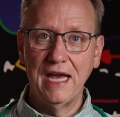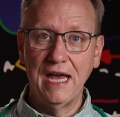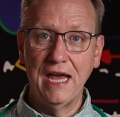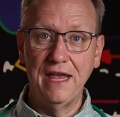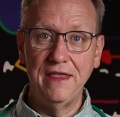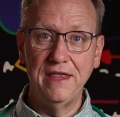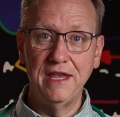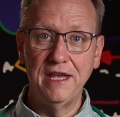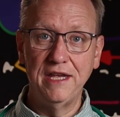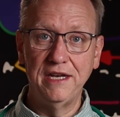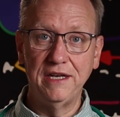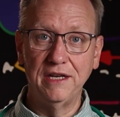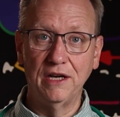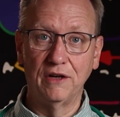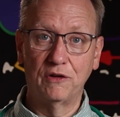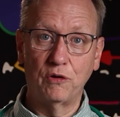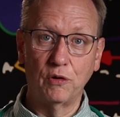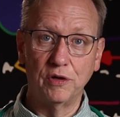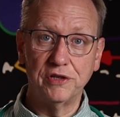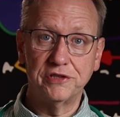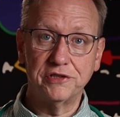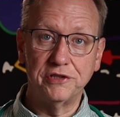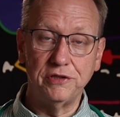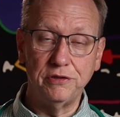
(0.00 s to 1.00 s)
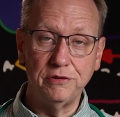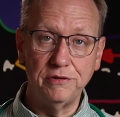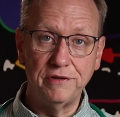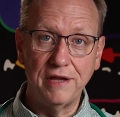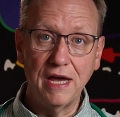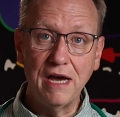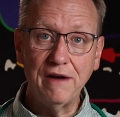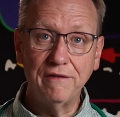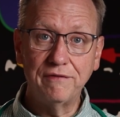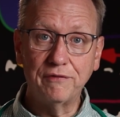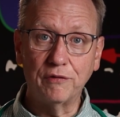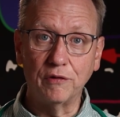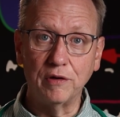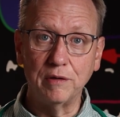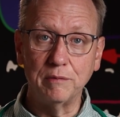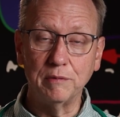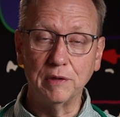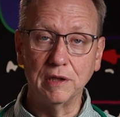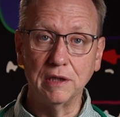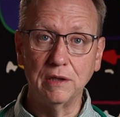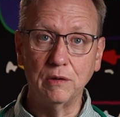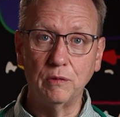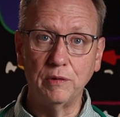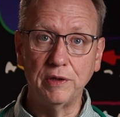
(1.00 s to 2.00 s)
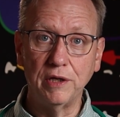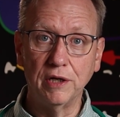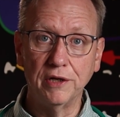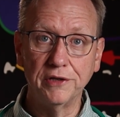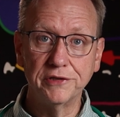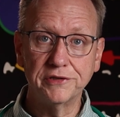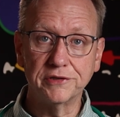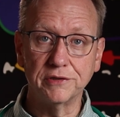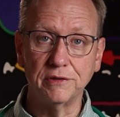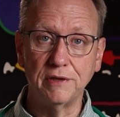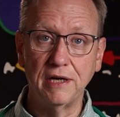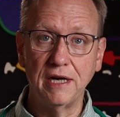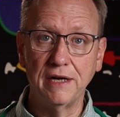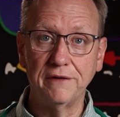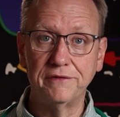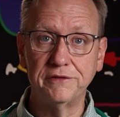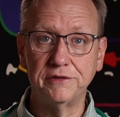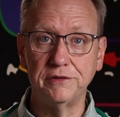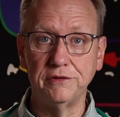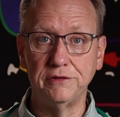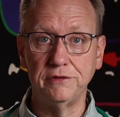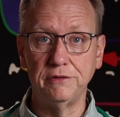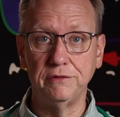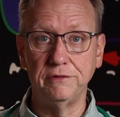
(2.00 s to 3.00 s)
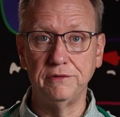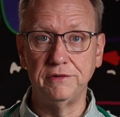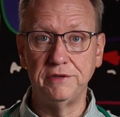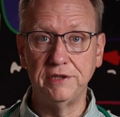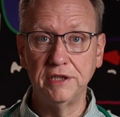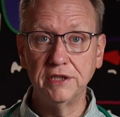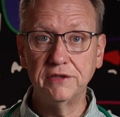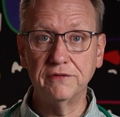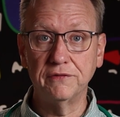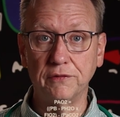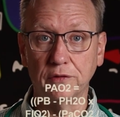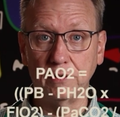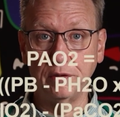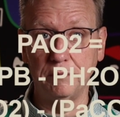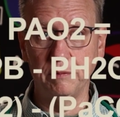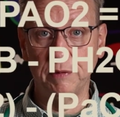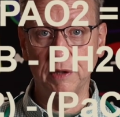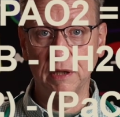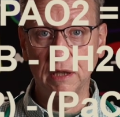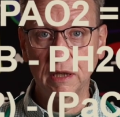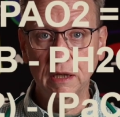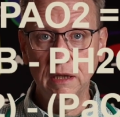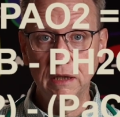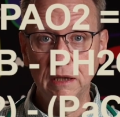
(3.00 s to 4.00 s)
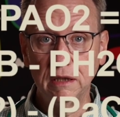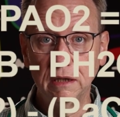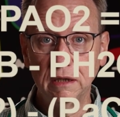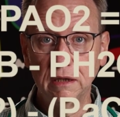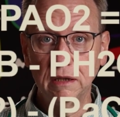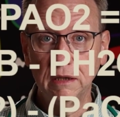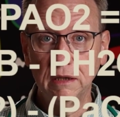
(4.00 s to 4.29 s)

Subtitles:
And then, of course, to do that formula, we also have to do this formula.